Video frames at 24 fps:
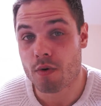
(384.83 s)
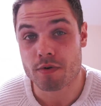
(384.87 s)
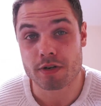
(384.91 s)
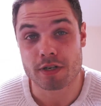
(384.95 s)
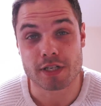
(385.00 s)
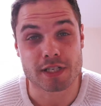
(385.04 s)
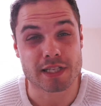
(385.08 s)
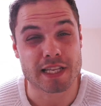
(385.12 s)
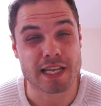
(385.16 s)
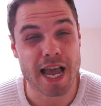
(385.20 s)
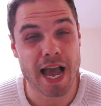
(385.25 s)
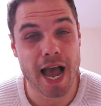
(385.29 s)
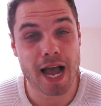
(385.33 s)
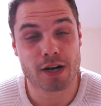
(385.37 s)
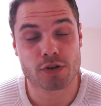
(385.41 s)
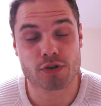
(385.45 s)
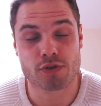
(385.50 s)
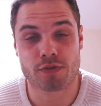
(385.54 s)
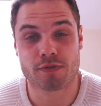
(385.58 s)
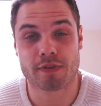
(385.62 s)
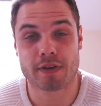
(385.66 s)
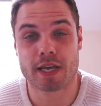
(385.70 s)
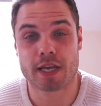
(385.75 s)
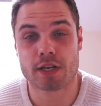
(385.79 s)
which is the
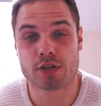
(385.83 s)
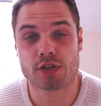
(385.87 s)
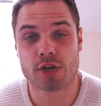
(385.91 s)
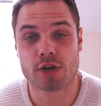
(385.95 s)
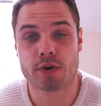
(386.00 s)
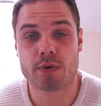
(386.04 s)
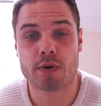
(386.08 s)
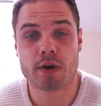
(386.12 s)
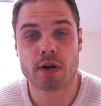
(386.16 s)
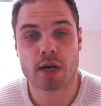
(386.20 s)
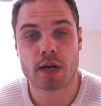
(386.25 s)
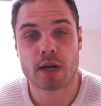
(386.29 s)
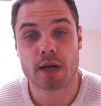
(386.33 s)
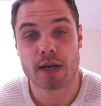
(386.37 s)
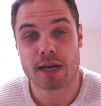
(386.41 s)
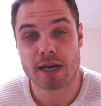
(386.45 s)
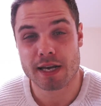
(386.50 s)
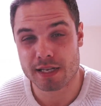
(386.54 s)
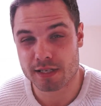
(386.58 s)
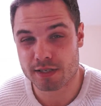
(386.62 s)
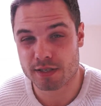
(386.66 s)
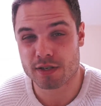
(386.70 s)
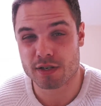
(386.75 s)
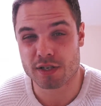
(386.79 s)
atrophy issue,
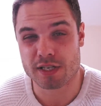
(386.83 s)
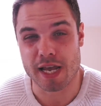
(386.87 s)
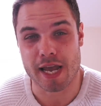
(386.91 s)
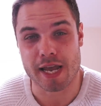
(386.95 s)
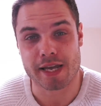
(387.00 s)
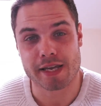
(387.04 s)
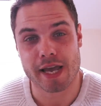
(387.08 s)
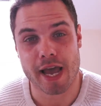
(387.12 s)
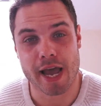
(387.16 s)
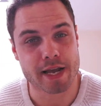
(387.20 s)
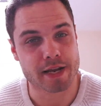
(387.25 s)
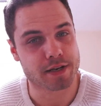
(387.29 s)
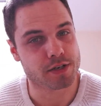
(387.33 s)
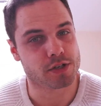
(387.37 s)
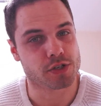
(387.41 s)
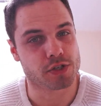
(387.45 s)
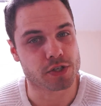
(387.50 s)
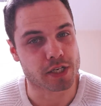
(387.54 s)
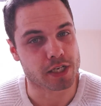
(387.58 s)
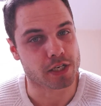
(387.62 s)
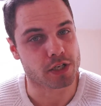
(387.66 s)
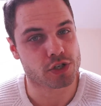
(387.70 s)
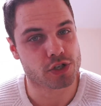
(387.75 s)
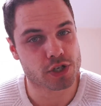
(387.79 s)
is to take
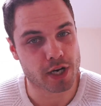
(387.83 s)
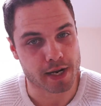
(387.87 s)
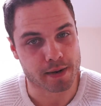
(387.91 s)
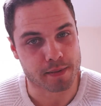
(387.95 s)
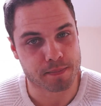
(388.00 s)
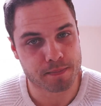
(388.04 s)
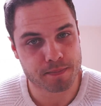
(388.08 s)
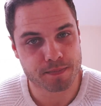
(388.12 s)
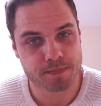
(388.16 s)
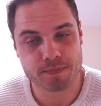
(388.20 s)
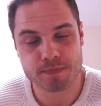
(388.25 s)
HCG.